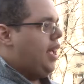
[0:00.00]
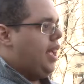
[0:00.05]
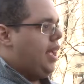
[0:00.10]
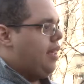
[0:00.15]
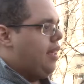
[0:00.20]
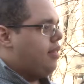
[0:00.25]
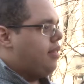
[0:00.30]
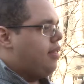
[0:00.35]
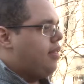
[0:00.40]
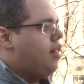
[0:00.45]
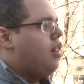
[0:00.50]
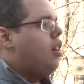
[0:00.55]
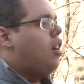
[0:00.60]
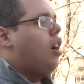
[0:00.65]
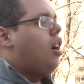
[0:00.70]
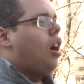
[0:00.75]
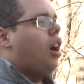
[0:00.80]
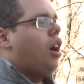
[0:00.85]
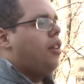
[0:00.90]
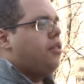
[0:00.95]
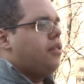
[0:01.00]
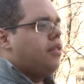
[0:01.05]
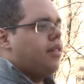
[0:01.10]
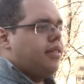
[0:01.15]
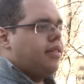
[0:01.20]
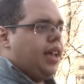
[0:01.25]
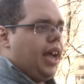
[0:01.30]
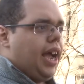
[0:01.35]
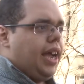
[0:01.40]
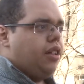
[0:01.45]
East, under the
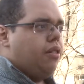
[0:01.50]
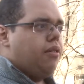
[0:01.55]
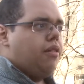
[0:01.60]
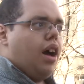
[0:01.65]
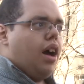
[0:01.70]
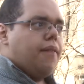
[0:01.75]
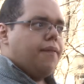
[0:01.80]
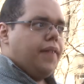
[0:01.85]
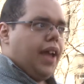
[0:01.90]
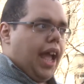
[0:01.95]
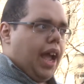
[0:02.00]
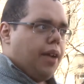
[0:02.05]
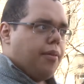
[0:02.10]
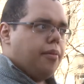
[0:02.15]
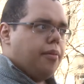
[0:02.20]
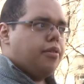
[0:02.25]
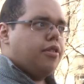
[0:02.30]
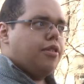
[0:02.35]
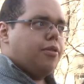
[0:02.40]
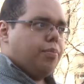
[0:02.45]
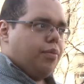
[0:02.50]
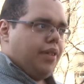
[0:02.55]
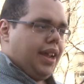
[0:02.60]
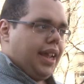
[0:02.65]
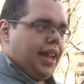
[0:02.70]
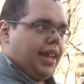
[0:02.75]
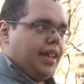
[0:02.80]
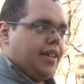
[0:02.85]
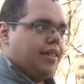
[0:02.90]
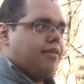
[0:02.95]
title of Arab
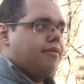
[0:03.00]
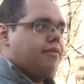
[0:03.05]
Spring.